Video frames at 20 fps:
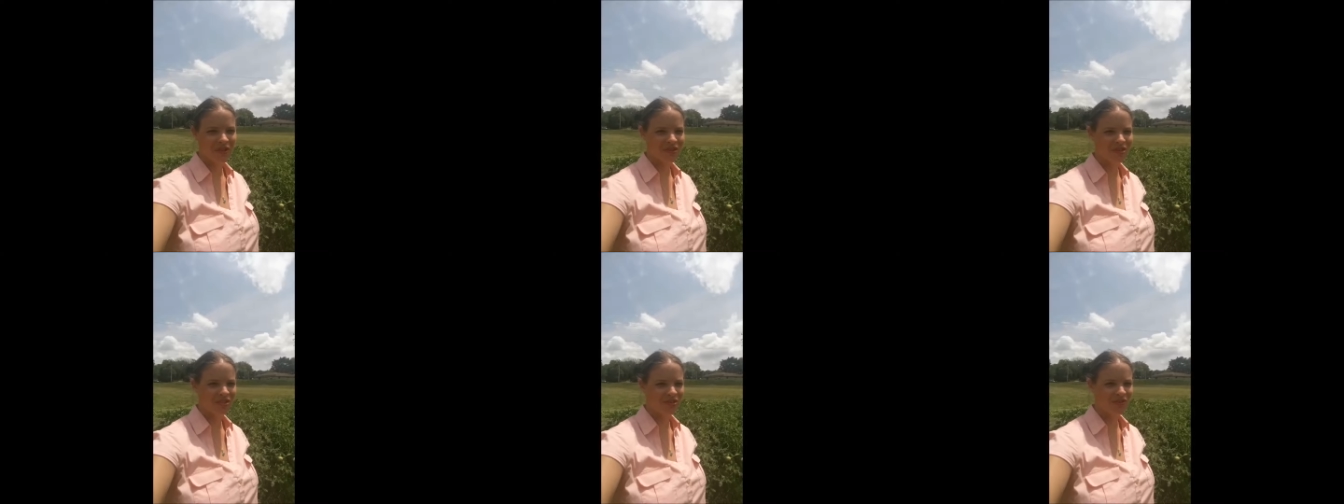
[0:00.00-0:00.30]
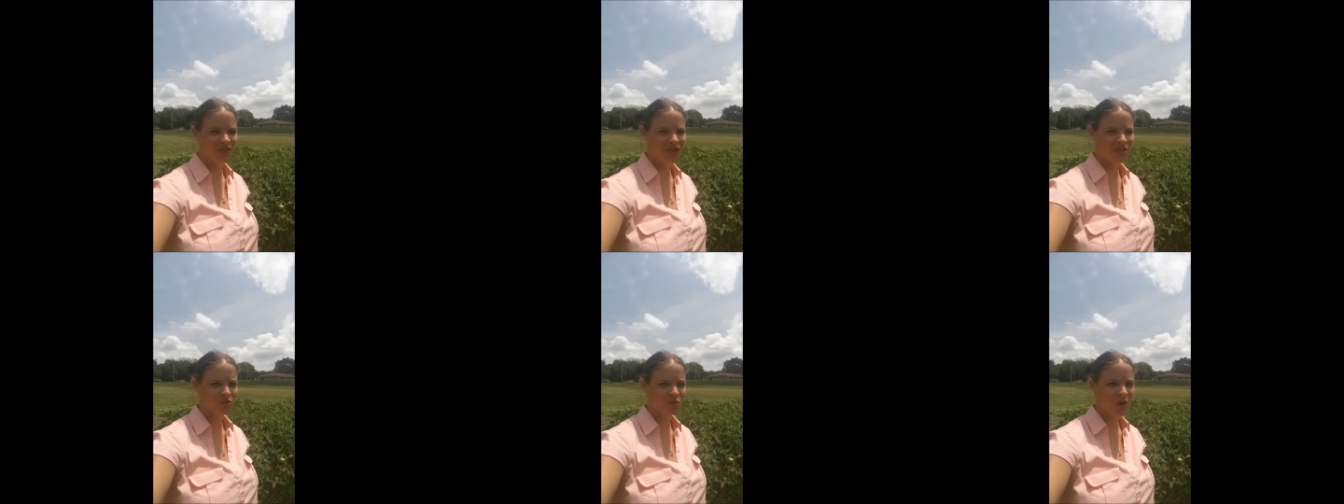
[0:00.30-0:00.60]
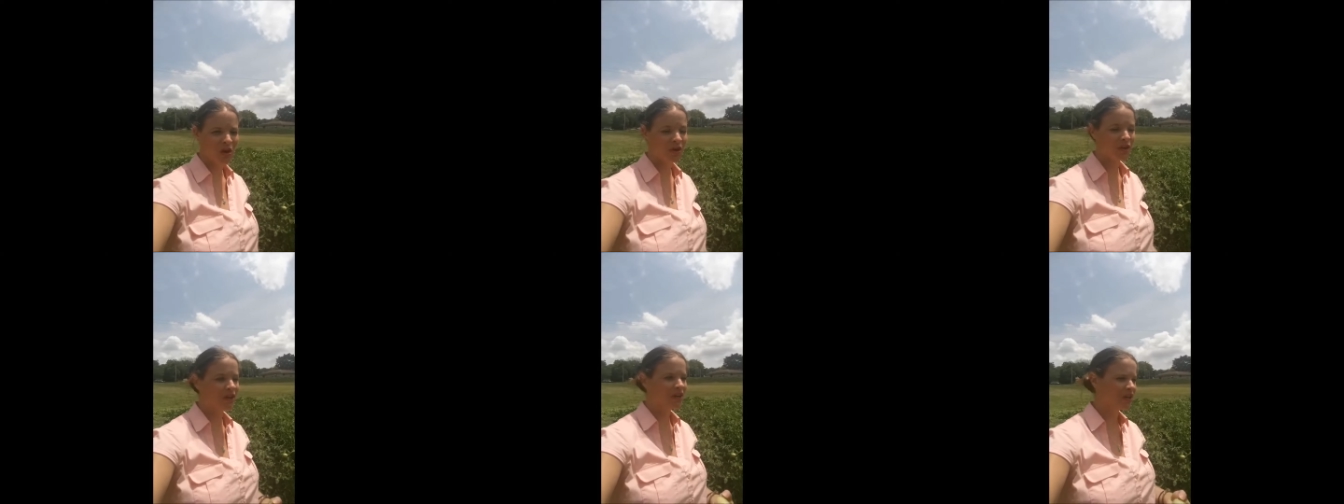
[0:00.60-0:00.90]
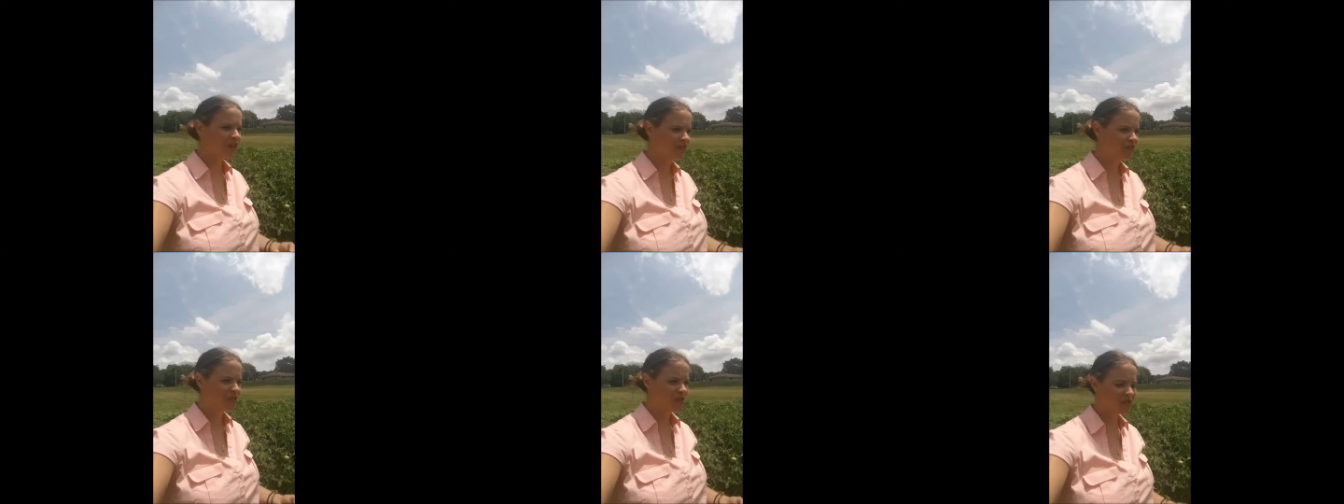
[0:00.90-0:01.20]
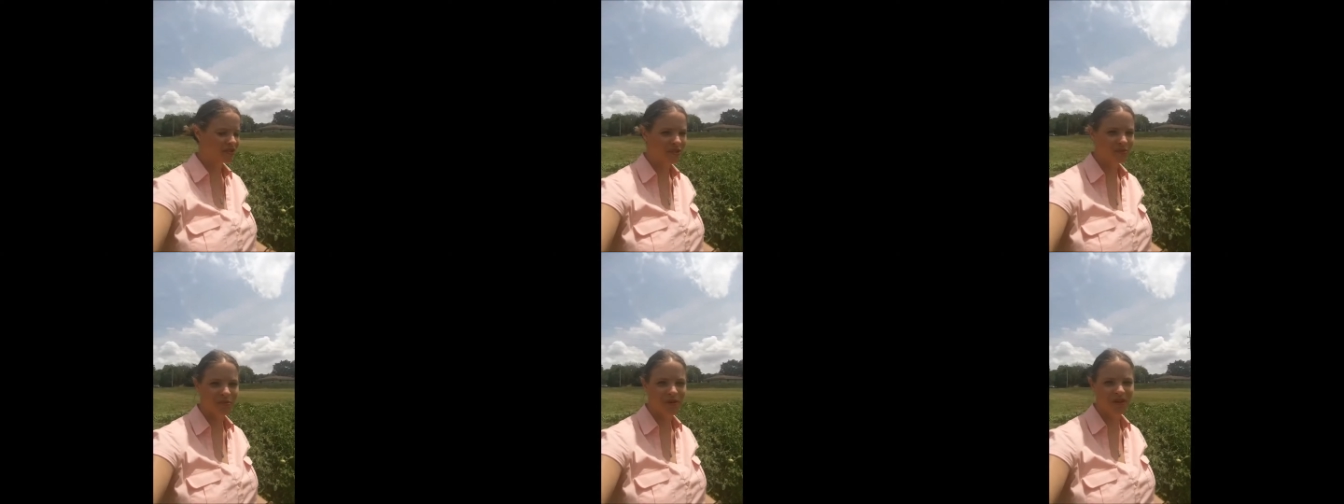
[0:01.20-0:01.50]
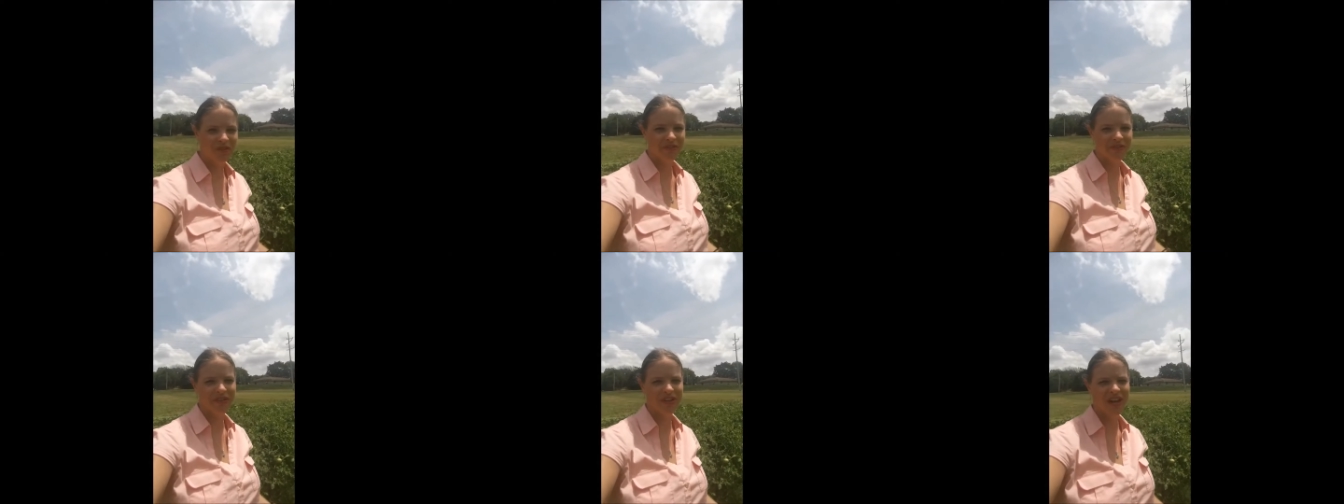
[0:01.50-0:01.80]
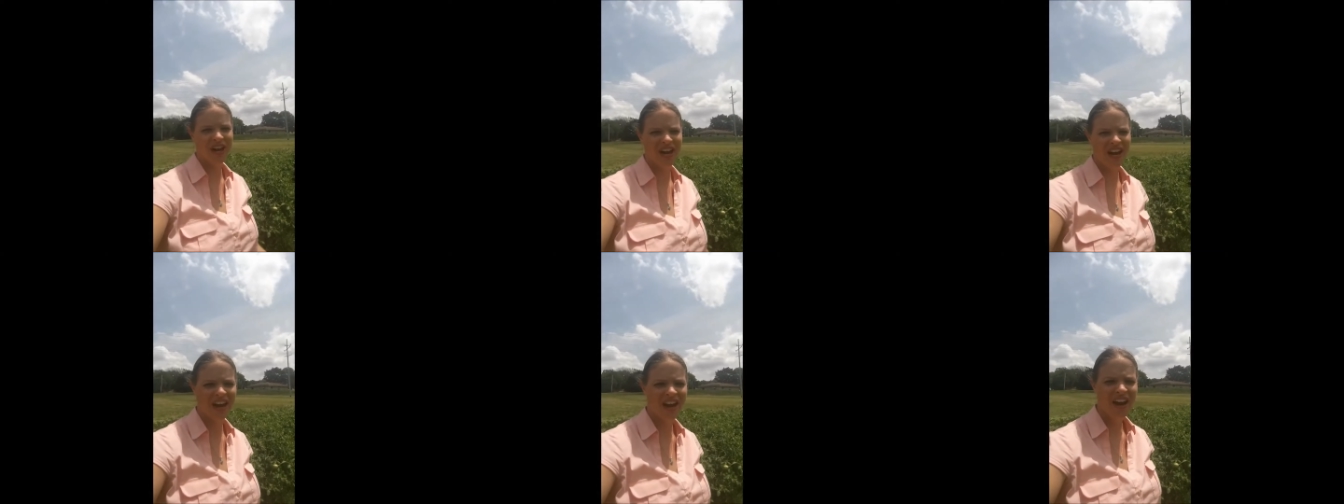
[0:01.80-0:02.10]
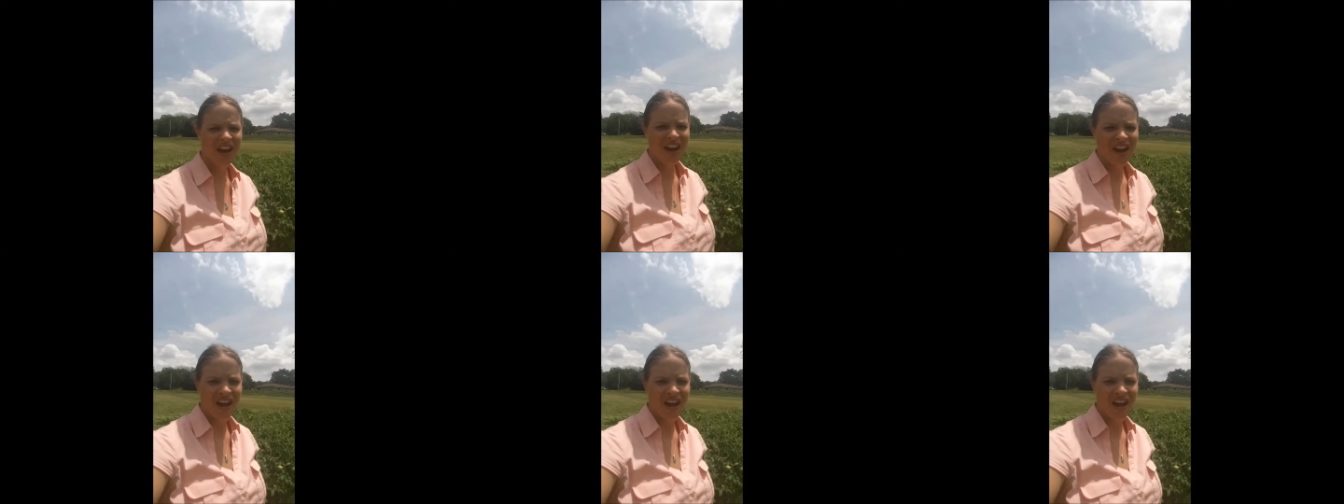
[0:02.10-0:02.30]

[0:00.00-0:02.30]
so I just finished watering even though it's the middle of the day.